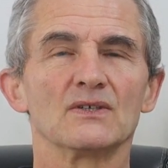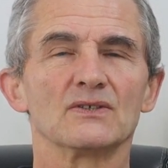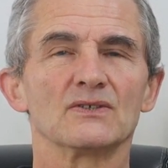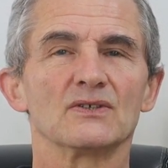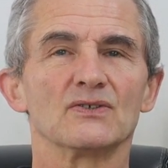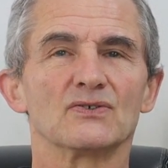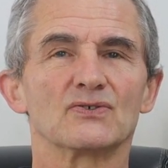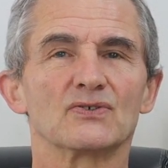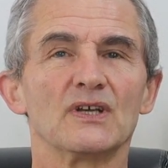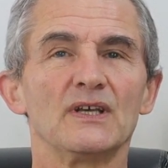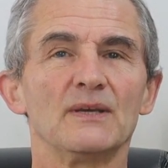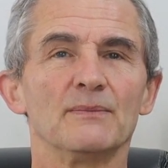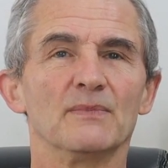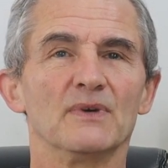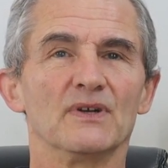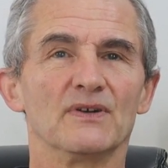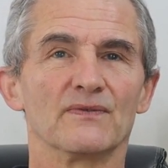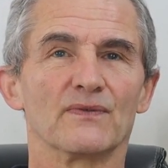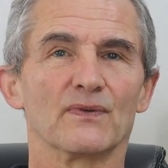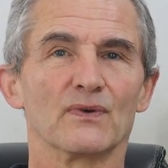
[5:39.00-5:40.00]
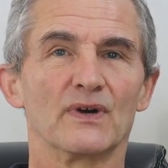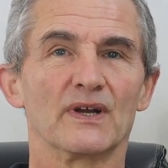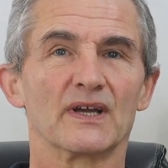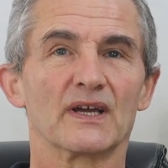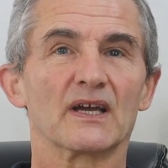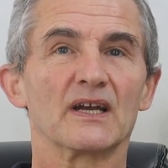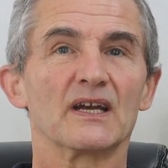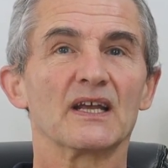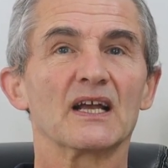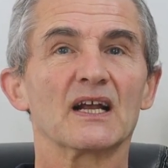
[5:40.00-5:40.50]
So treatment for
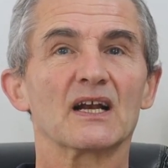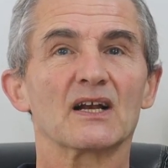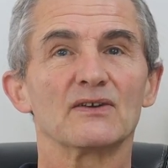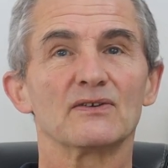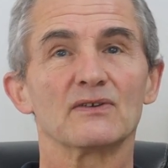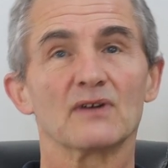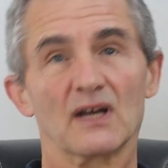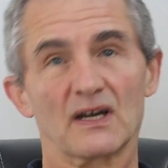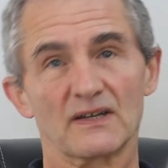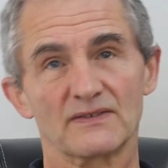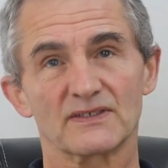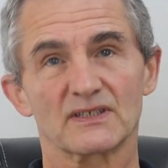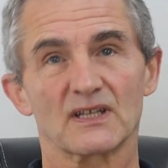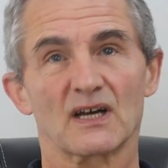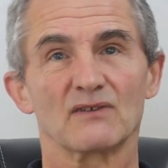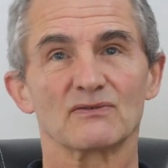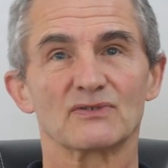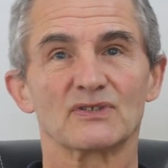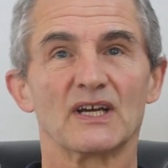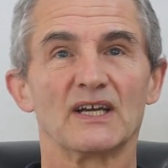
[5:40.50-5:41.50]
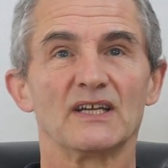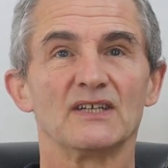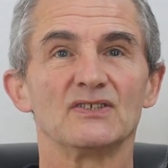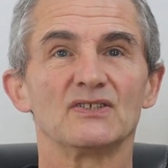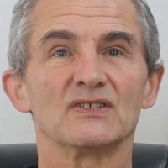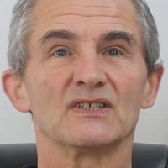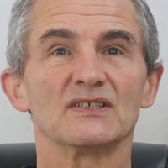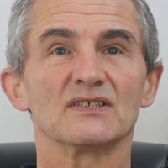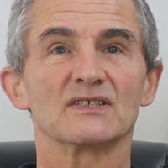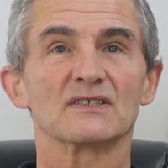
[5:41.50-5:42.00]
it can include lifestyle
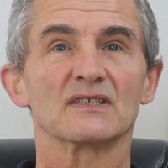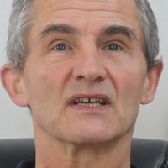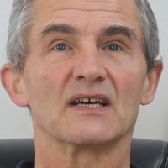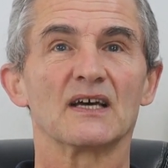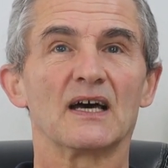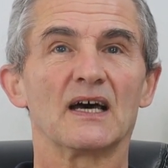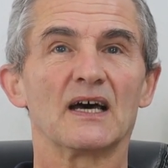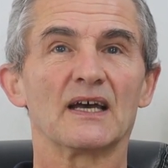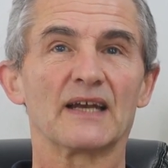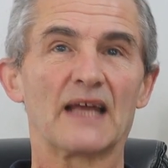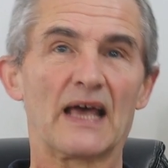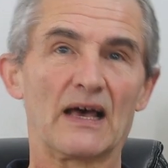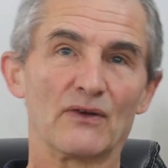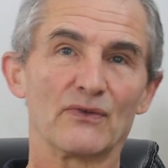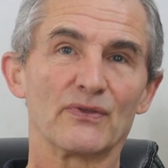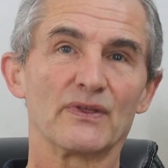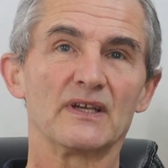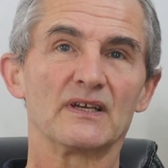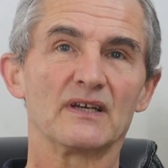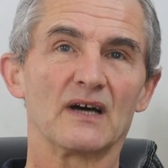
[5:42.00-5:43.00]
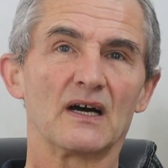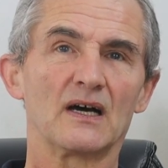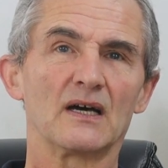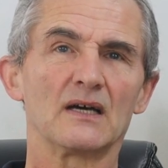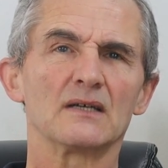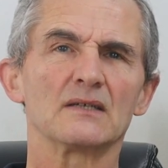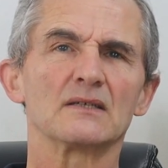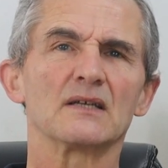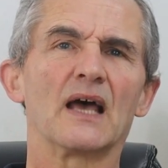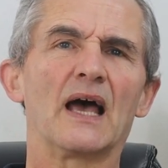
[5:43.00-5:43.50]
changes and healthy
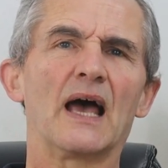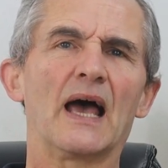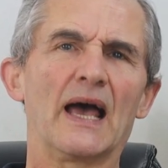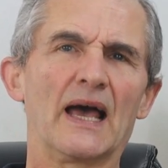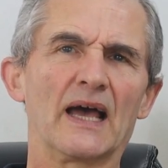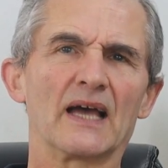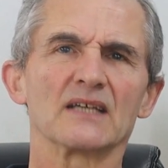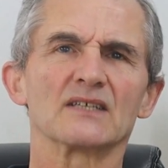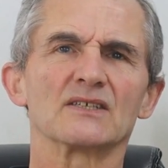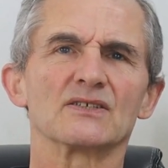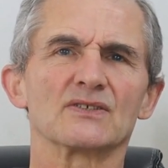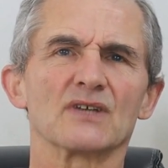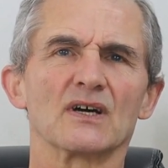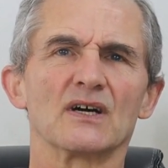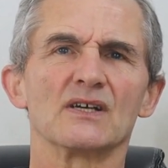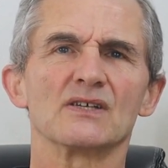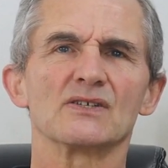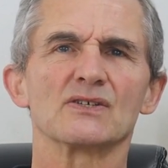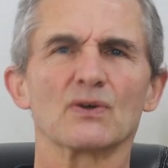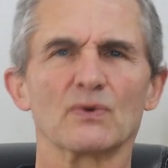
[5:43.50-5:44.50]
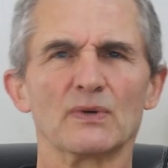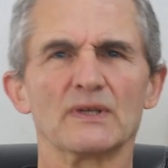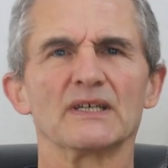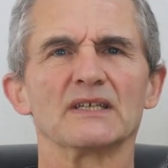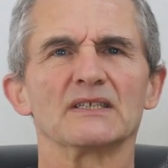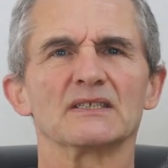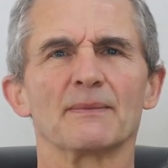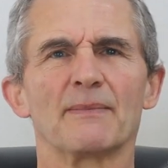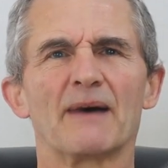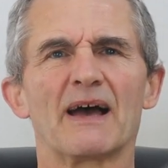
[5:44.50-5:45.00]
diet, exercise,
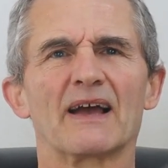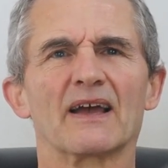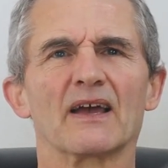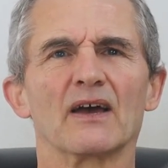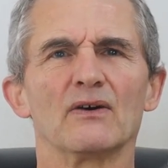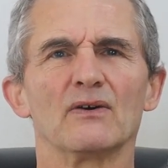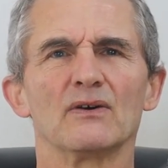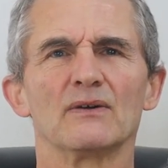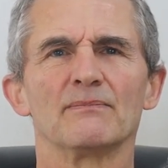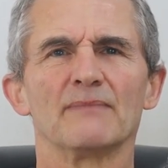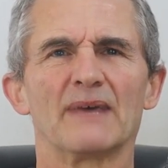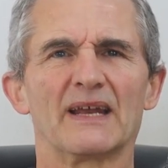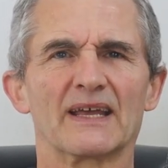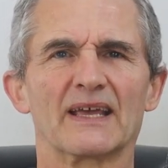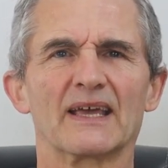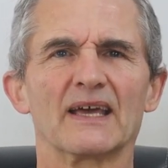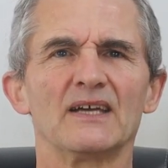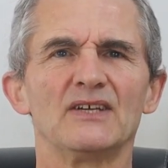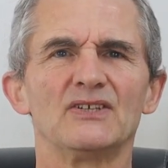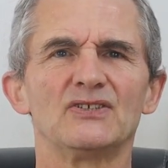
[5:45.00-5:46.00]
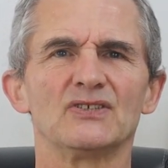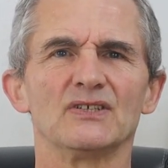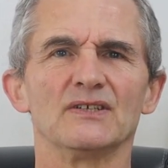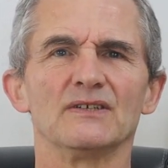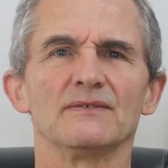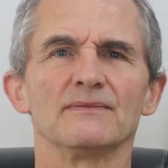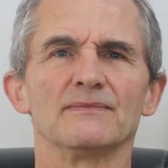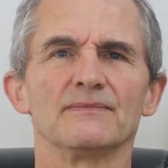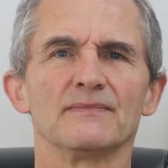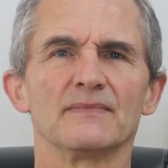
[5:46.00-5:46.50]
quitting tobacco and
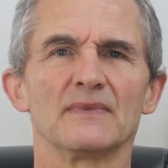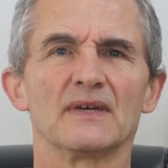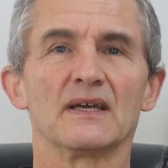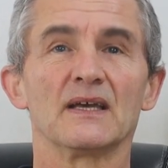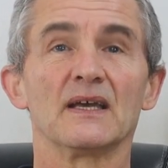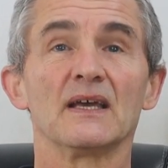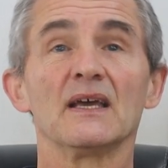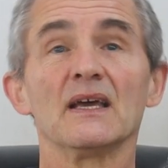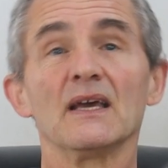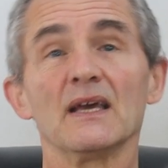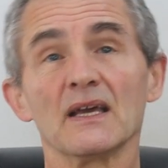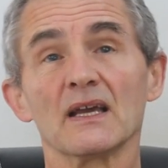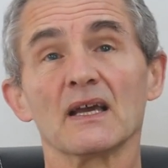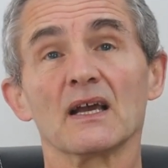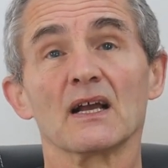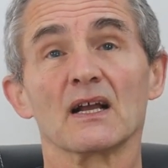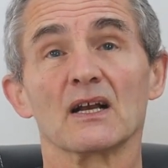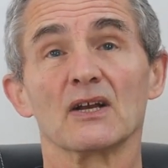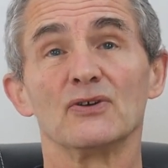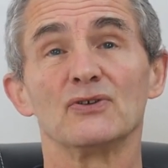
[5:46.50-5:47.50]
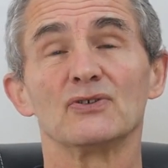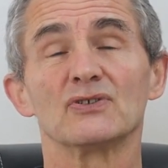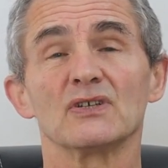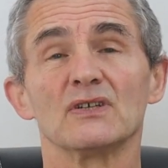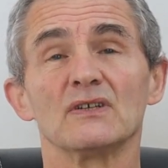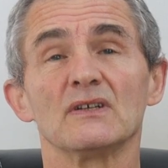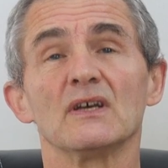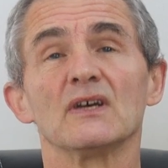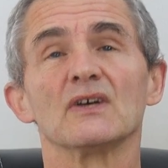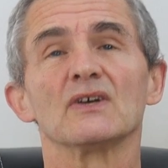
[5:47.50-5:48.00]
medication. In
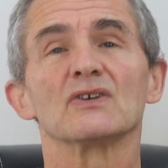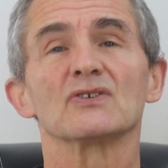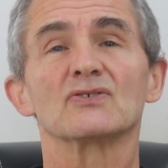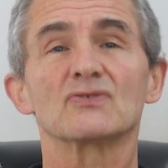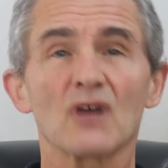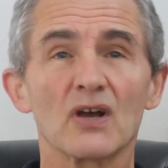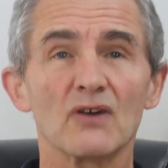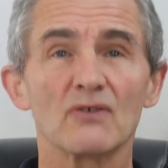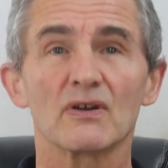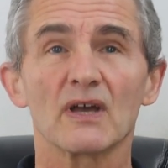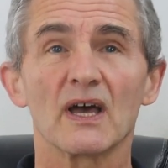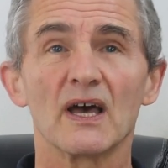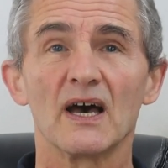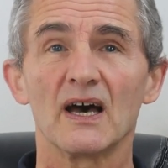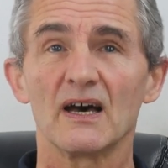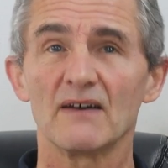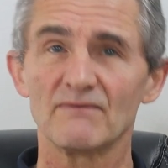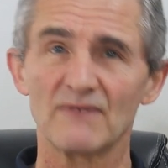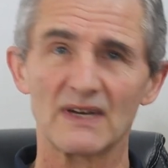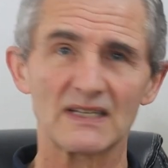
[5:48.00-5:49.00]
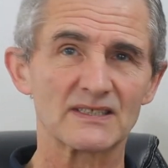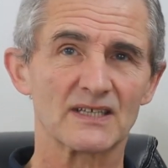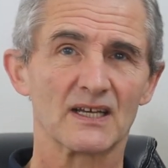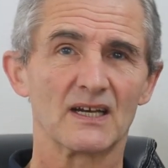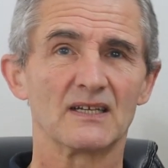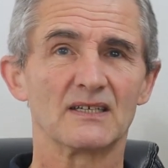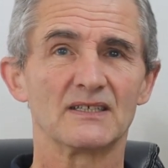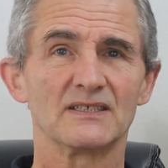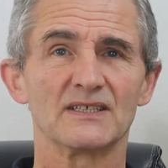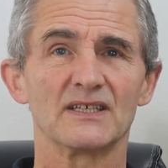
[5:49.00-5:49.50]
conclusion, stroke and
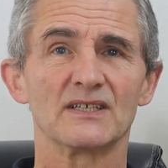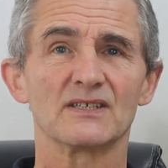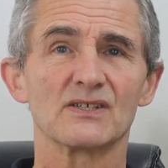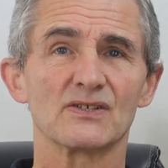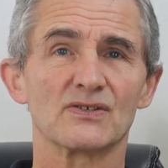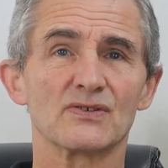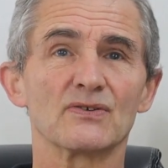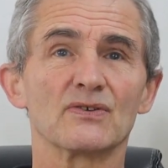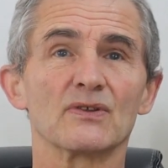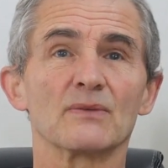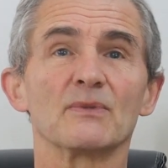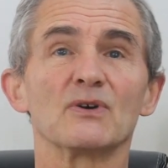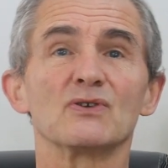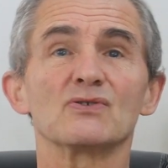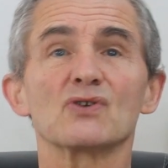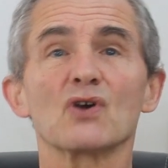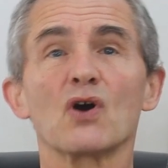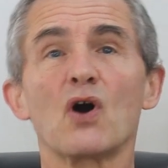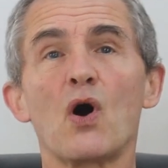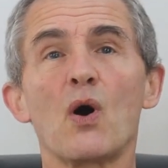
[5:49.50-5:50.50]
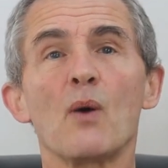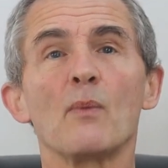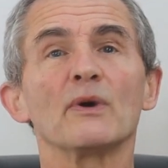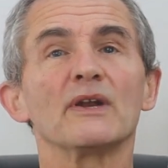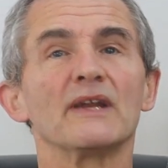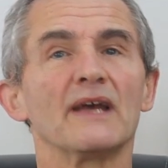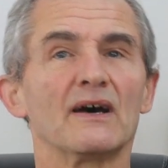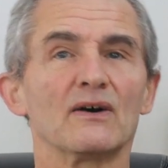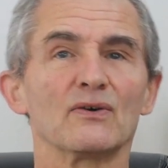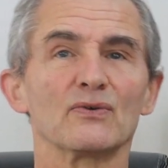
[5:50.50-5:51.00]
vascular disease are two of the most
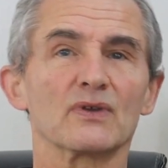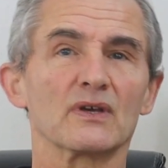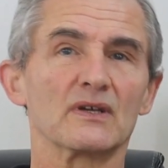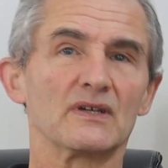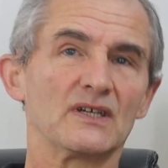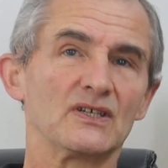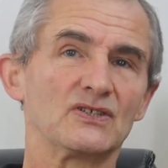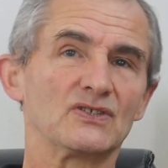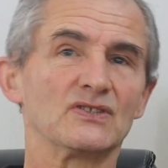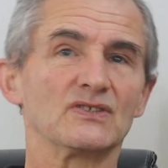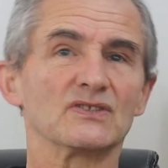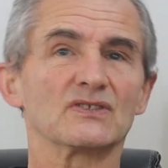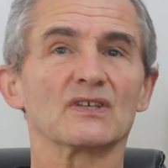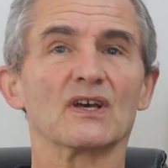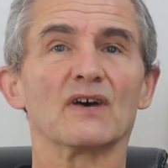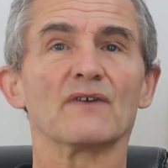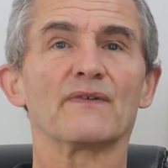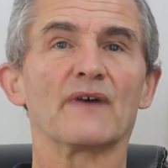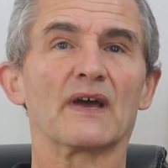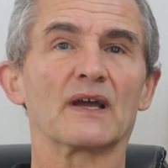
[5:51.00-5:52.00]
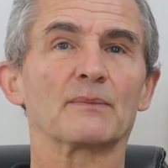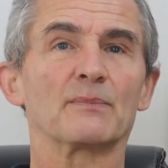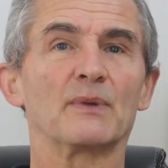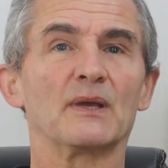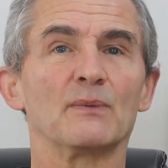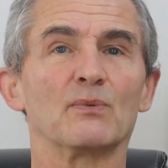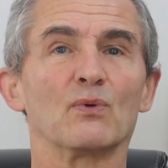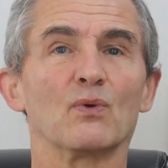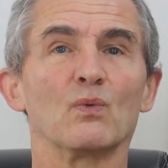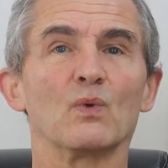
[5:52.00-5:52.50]
common health conditions that affect
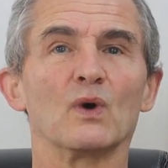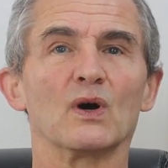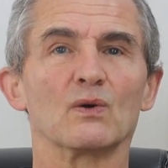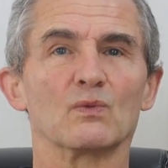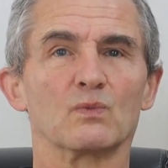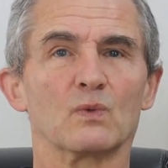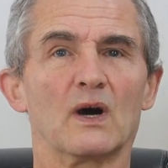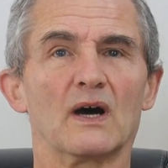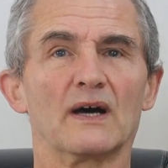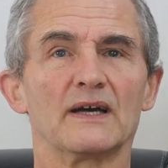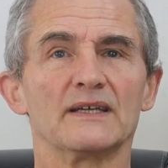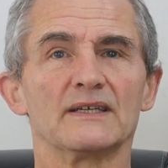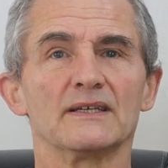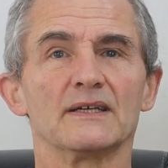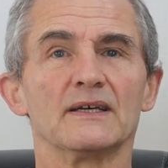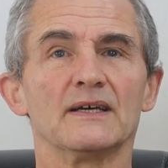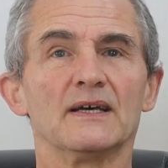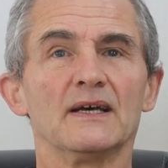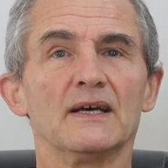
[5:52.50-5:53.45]
people worldwide.